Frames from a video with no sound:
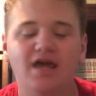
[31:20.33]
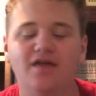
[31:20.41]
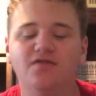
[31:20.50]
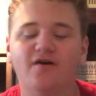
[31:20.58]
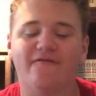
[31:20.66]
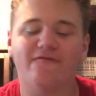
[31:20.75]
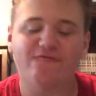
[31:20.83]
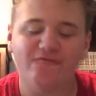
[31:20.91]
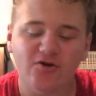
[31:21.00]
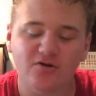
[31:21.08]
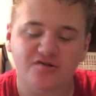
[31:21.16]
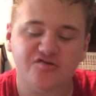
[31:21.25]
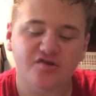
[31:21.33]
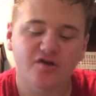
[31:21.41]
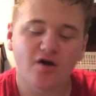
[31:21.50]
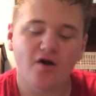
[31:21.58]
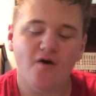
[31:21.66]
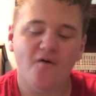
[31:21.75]
In the first
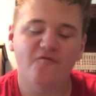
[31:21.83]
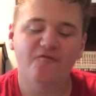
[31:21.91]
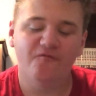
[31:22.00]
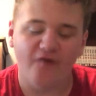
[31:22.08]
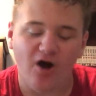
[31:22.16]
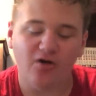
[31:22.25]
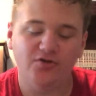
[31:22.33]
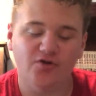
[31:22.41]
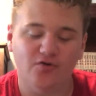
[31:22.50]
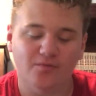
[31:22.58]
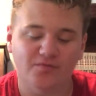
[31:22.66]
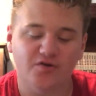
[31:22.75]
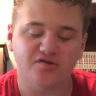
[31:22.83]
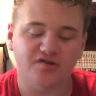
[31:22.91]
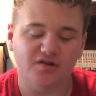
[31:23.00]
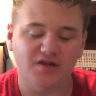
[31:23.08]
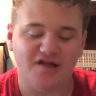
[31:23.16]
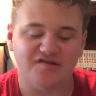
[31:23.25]
volume, there's a
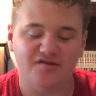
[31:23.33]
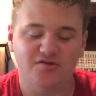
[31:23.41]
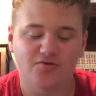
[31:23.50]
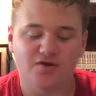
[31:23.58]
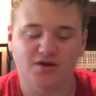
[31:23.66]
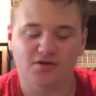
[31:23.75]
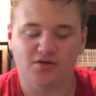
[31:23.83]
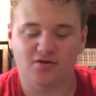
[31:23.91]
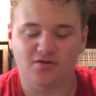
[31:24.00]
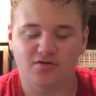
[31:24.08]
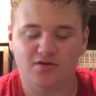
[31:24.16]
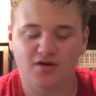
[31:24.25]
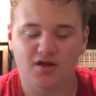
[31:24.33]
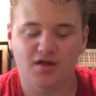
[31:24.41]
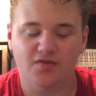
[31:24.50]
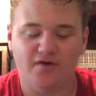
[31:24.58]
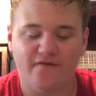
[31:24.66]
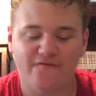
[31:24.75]
lesson you can learn.
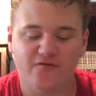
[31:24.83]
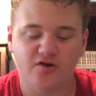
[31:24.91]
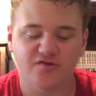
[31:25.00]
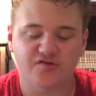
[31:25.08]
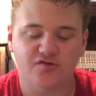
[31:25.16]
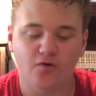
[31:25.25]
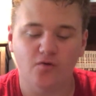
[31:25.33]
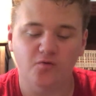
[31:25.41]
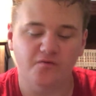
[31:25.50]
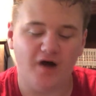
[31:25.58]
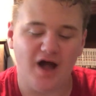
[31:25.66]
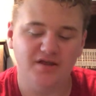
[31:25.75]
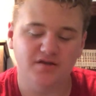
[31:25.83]
In the first 2...